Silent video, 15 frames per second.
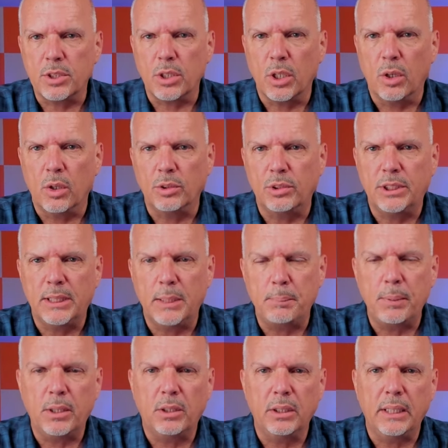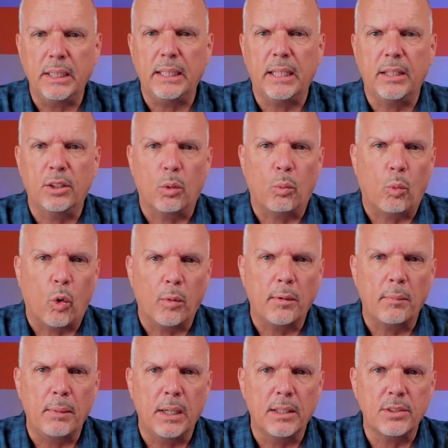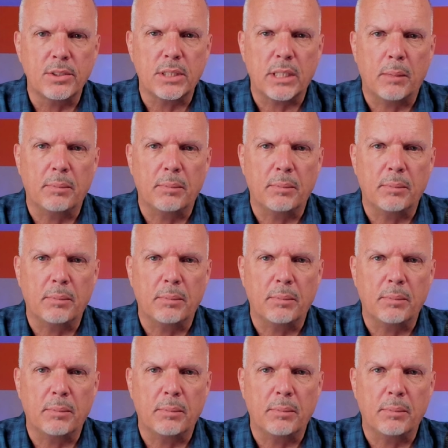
So typically in the warmer months,